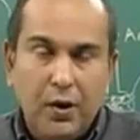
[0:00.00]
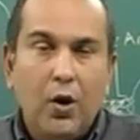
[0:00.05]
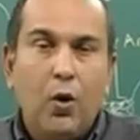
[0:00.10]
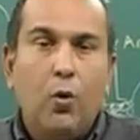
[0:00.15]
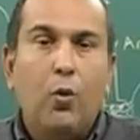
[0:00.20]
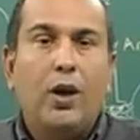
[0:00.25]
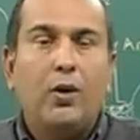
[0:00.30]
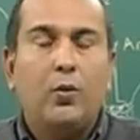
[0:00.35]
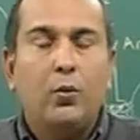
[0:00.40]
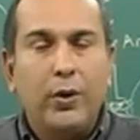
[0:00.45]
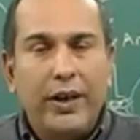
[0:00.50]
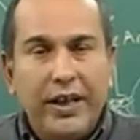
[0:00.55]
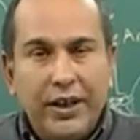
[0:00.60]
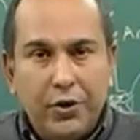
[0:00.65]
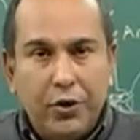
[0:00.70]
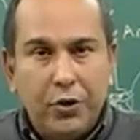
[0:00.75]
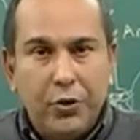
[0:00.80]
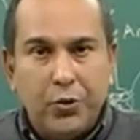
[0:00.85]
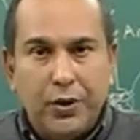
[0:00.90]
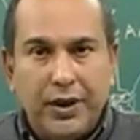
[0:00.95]
What we
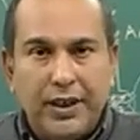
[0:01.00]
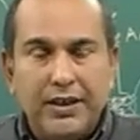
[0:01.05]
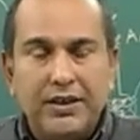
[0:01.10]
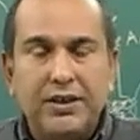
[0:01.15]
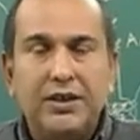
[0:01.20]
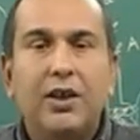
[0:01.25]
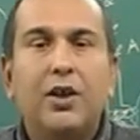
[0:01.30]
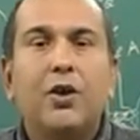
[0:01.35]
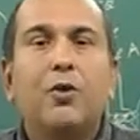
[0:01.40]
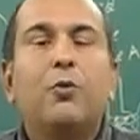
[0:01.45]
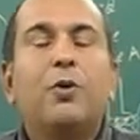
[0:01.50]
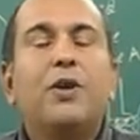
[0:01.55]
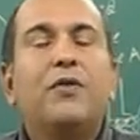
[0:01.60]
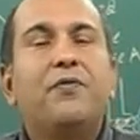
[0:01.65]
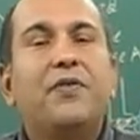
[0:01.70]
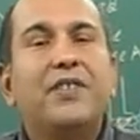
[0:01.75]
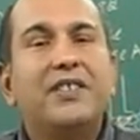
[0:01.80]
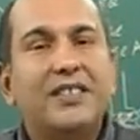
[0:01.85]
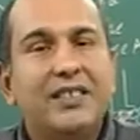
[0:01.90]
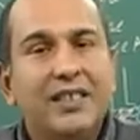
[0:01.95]
do is we
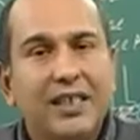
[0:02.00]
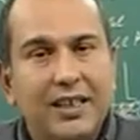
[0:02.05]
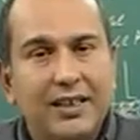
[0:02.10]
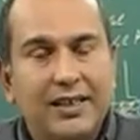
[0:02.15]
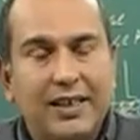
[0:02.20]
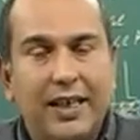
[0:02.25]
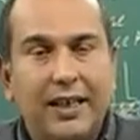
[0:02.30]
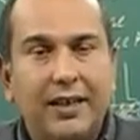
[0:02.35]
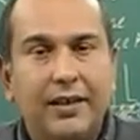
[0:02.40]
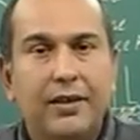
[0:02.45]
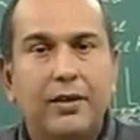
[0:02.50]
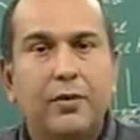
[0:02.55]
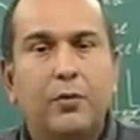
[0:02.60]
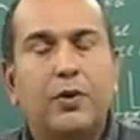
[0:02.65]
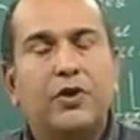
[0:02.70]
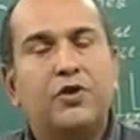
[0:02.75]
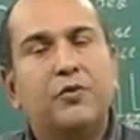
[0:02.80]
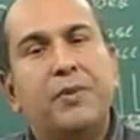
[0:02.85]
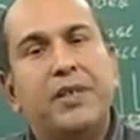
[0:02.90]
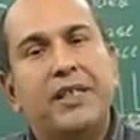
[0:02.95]
facilitate,
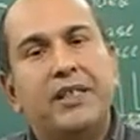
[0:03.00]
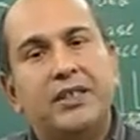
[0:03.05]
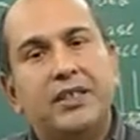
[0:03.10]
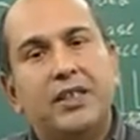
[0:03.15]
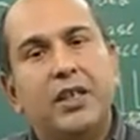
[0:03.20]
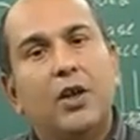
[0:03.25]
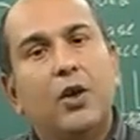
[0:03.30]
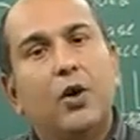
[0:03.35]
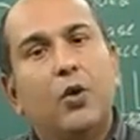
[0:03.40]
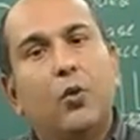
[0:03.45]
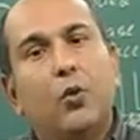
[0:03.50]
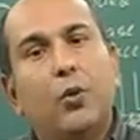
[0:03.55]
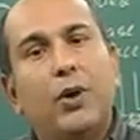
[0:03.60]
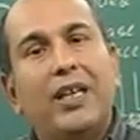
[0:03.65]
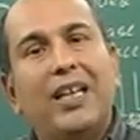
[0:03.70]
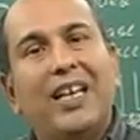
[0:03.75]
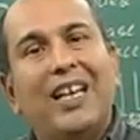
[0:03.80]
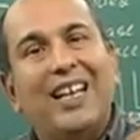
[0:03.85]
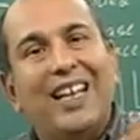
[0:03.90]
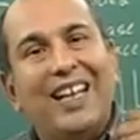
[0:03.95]
which means
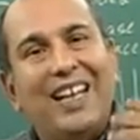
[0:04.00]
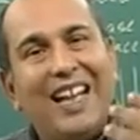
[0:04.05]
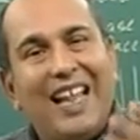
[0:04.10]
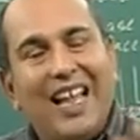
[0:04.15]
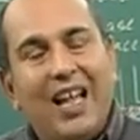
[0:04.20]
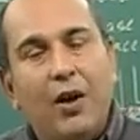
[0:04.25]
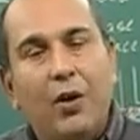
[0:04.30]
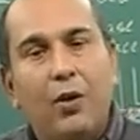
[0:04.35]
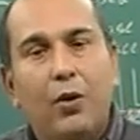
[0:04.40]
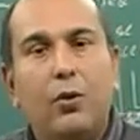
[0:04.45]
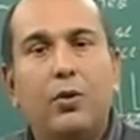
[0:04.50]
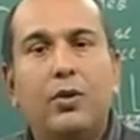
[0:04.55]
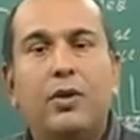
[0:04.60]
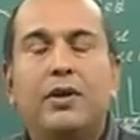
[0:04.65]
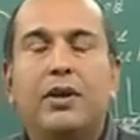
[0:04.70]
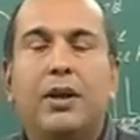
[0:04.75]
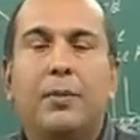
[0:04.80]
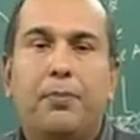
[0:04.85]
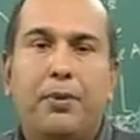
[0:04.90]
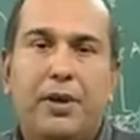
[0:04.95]
we allow
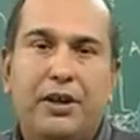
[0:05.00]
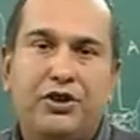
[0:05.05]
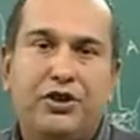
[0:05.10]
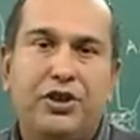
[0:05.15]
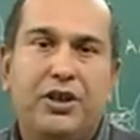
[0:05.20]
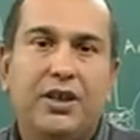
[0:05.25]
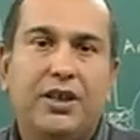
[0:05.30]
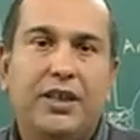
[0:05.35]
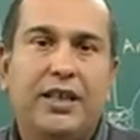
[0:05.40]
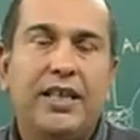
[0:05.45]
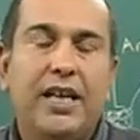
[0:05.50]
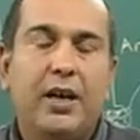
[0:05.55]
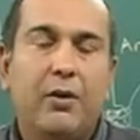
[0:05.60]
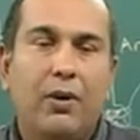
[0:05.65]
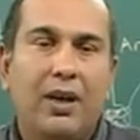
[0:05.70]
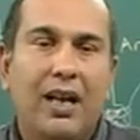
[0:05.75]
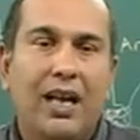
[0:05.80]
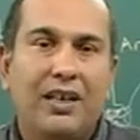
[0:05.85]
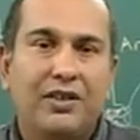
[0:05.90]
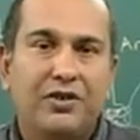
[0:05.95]
the pressure in our
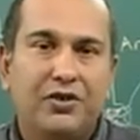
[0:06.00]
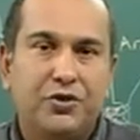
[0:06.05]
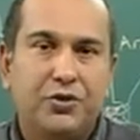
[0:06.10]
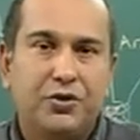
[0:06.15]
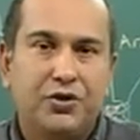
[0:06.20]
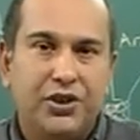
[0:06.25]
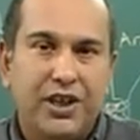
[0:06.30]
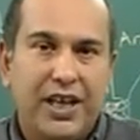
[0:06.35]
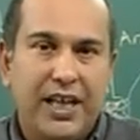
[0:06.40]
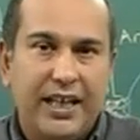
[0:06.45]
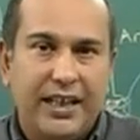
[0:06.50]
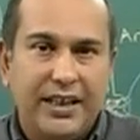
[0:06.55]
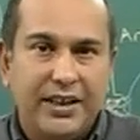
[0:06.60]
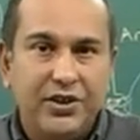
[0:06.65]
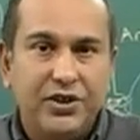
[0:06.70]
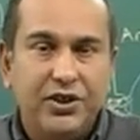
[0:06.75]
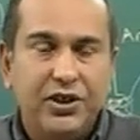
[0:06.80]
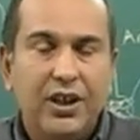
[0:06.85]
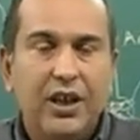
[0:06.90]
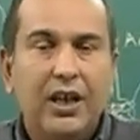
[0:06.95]
lungs to
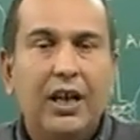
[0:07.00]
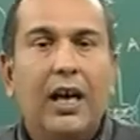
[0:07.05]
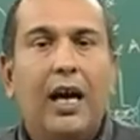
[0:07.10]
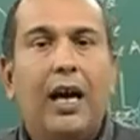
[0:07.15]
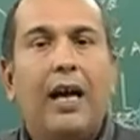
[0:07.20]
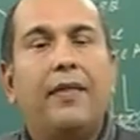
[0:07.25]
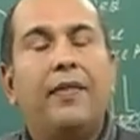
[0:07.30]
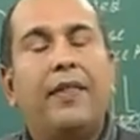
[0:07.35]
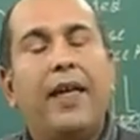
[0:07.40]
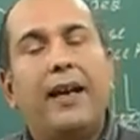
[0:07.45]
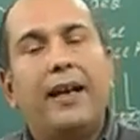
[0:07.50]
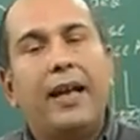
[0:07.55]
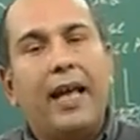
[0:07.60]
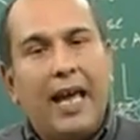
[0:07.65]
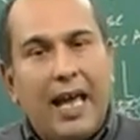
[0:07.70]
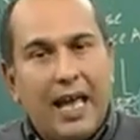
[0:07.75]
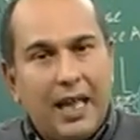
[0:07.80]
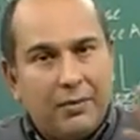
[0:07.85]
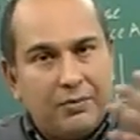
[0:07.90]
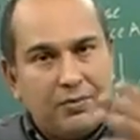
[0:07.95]
change, and that
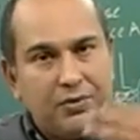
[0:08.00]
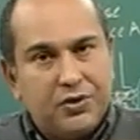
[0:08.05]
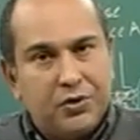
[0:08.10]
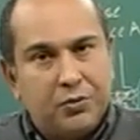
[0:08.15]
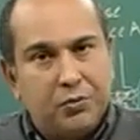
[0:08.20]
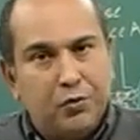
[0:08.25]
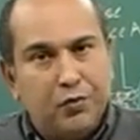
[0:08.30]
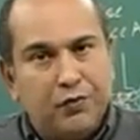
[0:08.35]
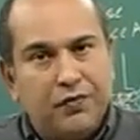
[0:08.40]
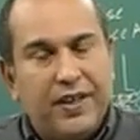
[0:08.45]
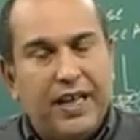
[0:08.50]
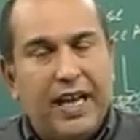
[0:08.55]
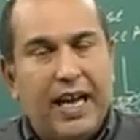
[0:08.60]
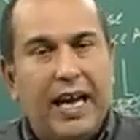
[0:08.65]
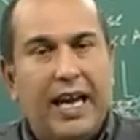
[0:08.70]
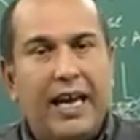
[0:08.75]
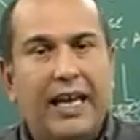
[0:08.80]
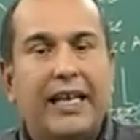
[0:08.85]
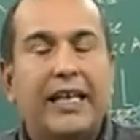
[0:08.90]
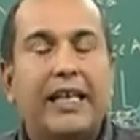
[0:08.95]
helps to move the
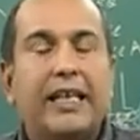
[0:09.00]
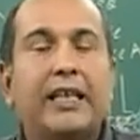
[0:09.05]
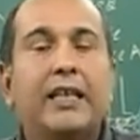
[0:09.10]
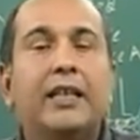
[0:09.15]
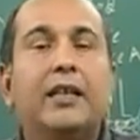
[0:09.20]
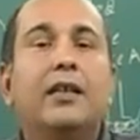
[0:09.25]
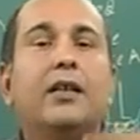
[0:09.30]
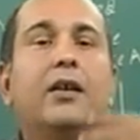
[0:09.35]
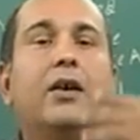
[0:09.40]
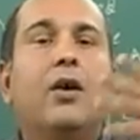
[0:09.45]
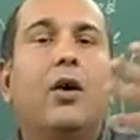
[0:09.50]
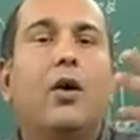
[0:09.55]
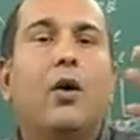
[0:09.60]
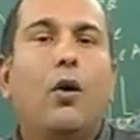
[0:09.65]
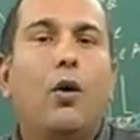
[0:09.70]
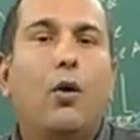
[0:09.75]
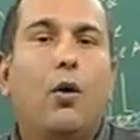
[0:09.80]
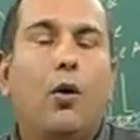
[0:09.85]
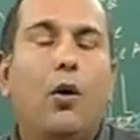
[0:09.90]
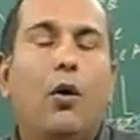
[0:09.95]
air in
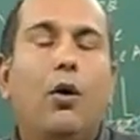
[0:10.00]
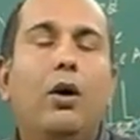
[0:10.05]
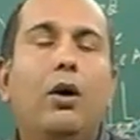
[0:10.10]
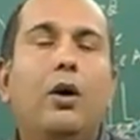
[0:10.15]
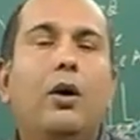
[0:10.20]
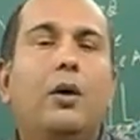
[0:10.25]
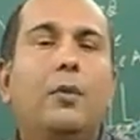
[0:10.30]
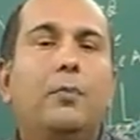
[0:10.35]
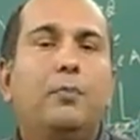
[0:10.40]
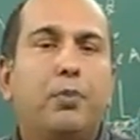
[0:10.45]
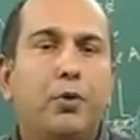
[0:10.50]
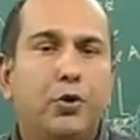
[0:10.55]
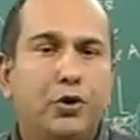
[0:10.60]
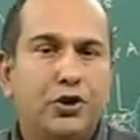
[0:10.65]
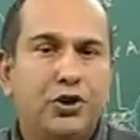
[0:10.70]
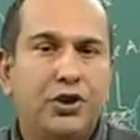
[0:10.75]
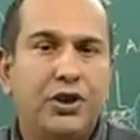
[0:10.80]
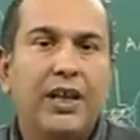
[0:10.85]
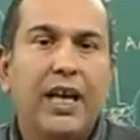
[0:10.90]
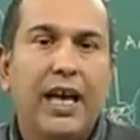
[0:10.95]
or
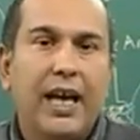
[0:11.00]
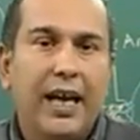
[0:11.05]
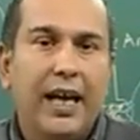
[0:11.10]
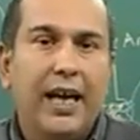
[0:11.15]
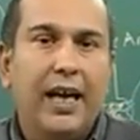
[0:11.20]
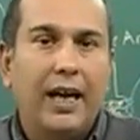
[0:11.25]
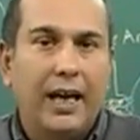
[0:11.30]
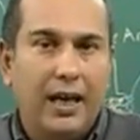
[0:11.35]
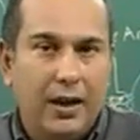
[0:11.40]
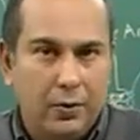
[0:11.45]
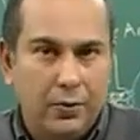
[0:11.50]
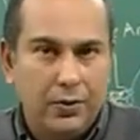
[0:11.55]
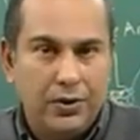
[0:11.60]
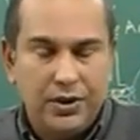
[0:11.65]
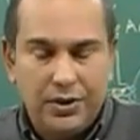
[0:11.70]
push the air out.